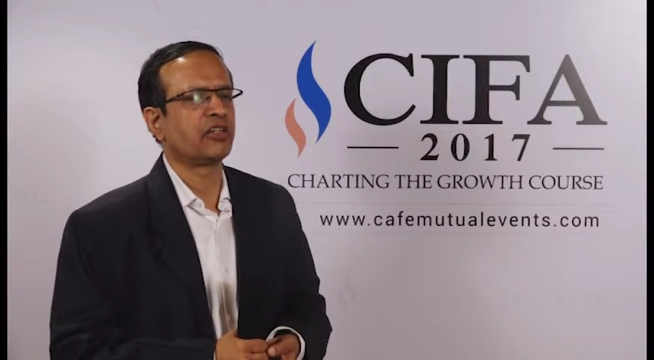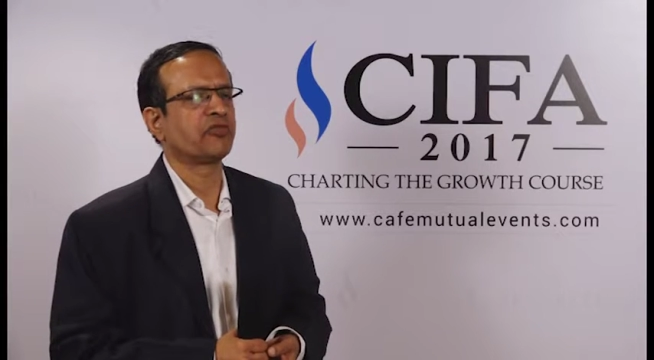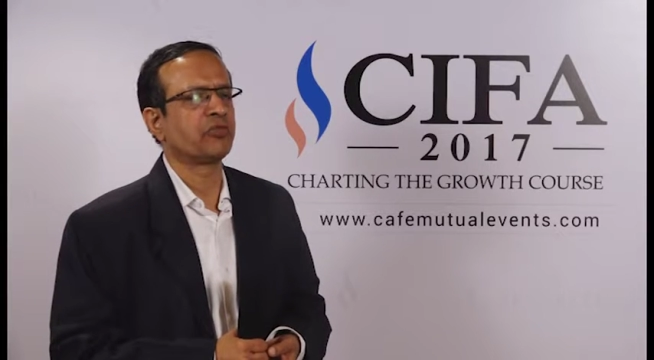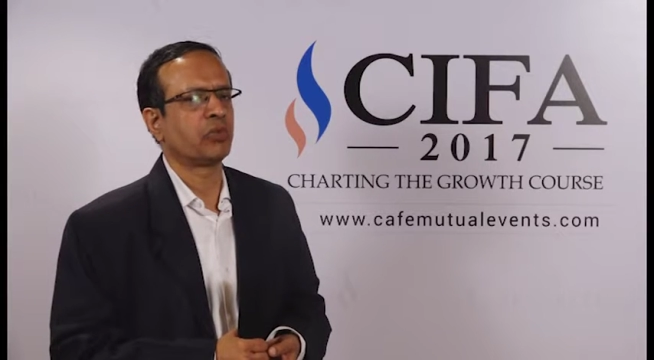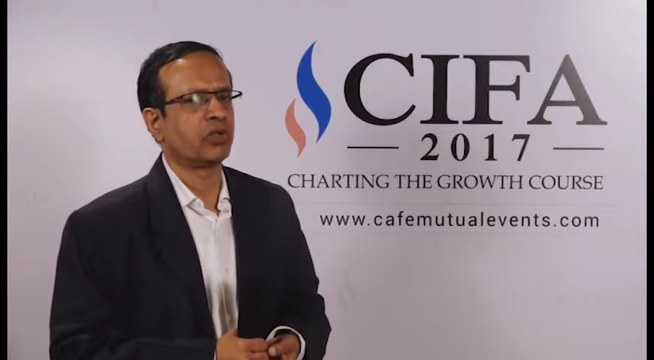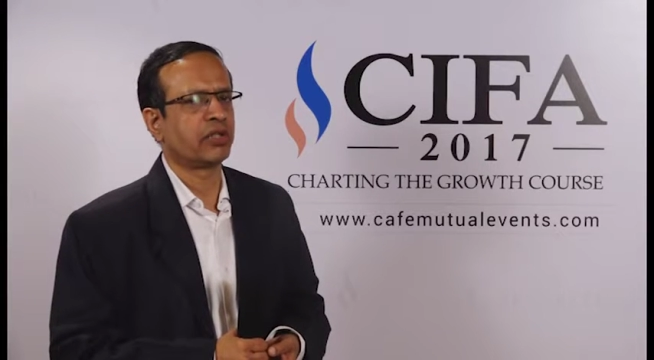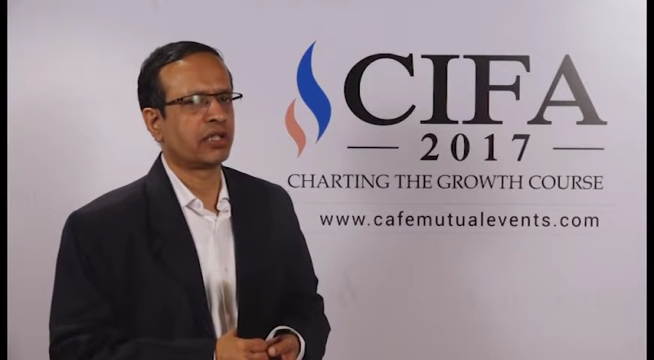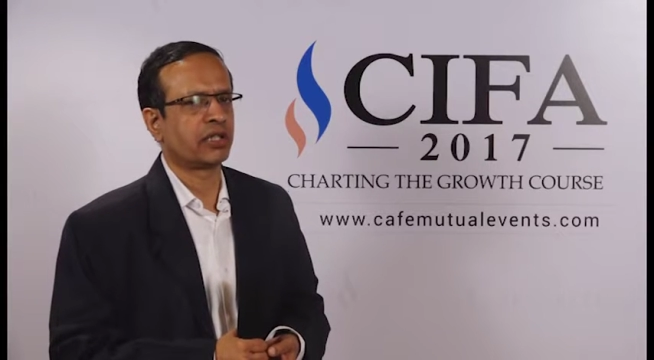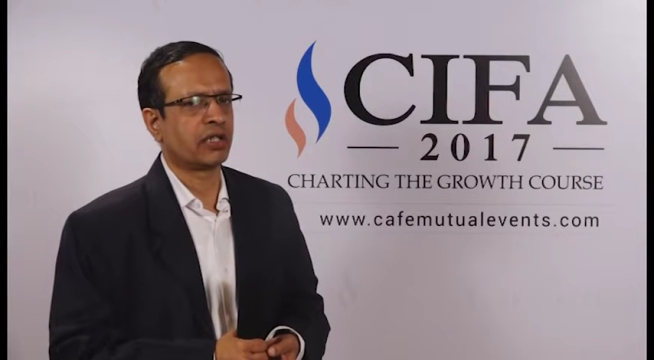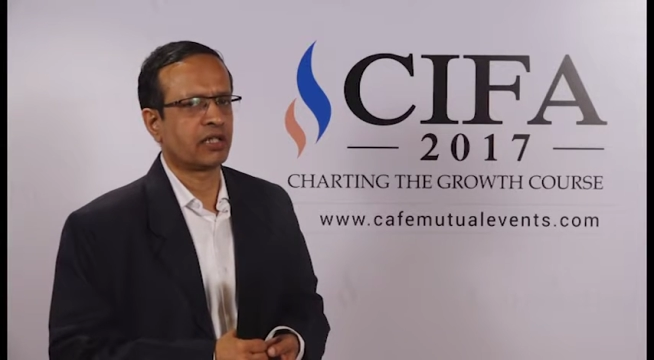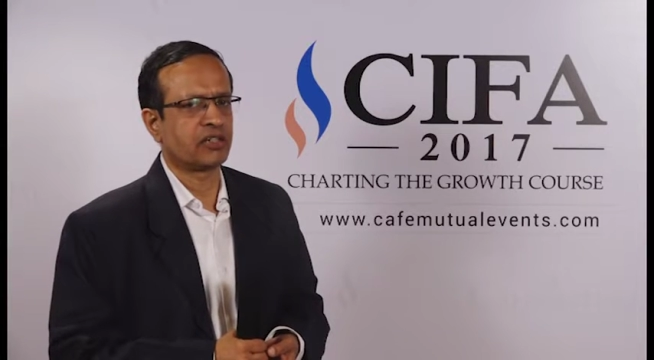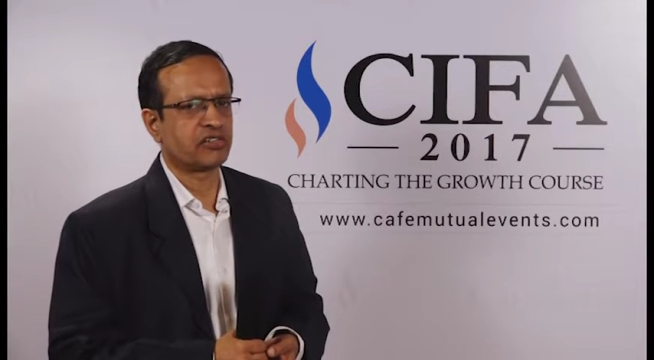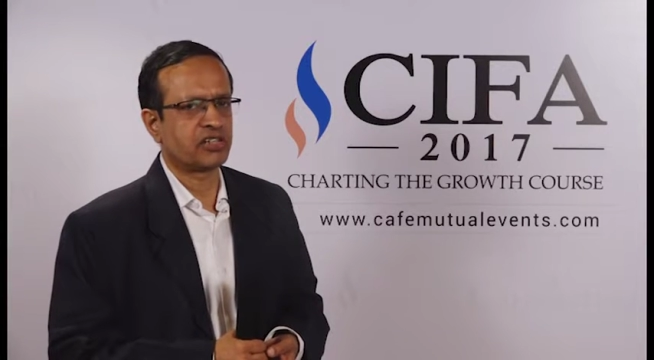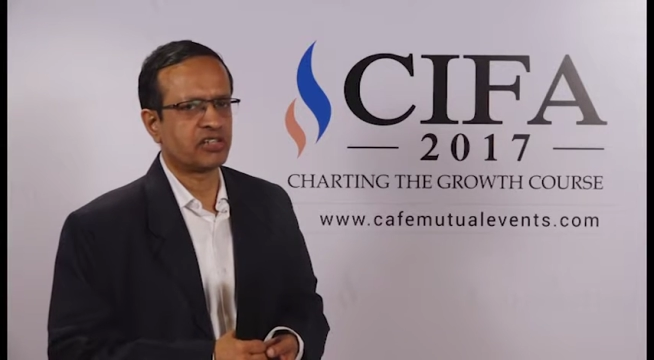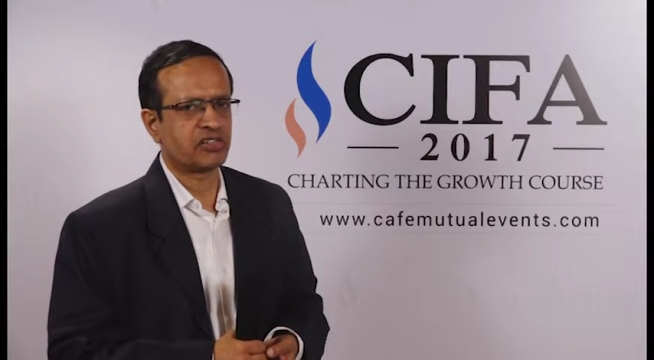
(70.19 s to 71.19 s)
of political
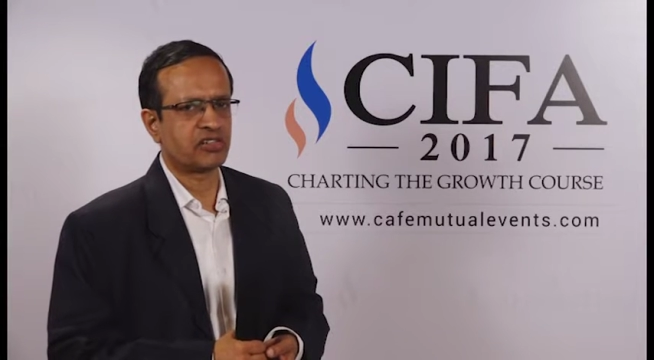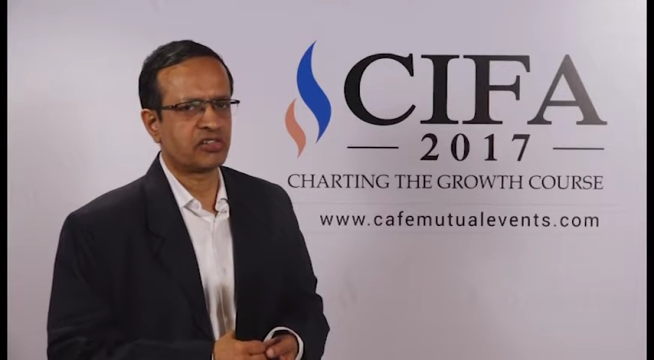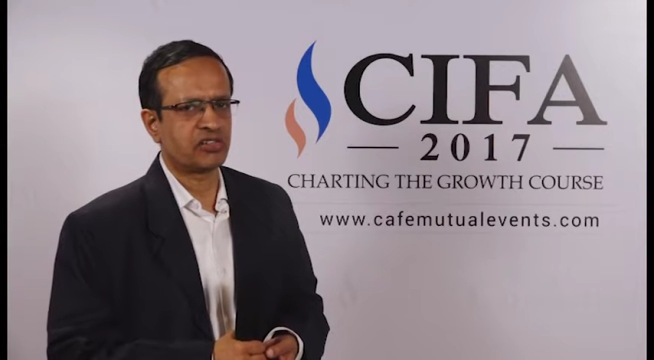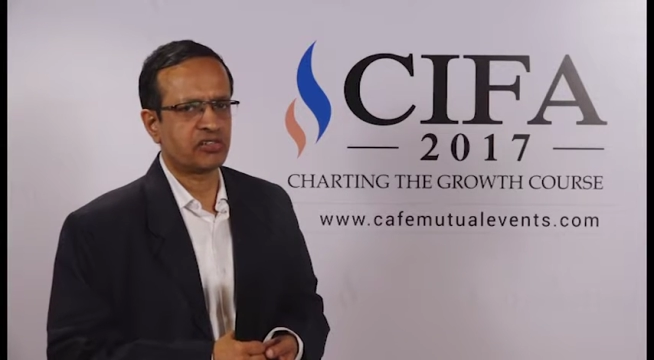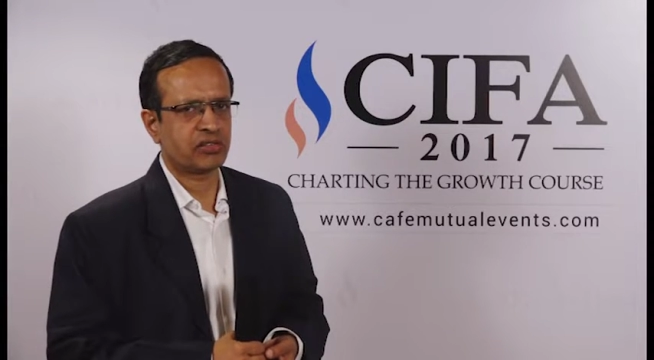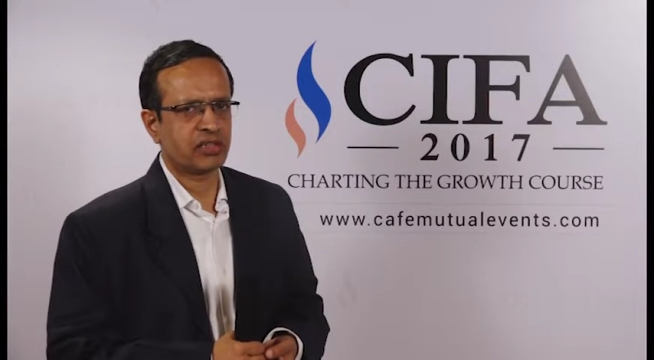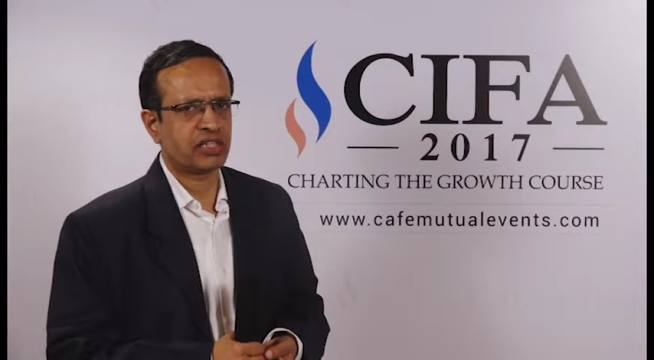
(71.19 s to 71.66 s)
consensus.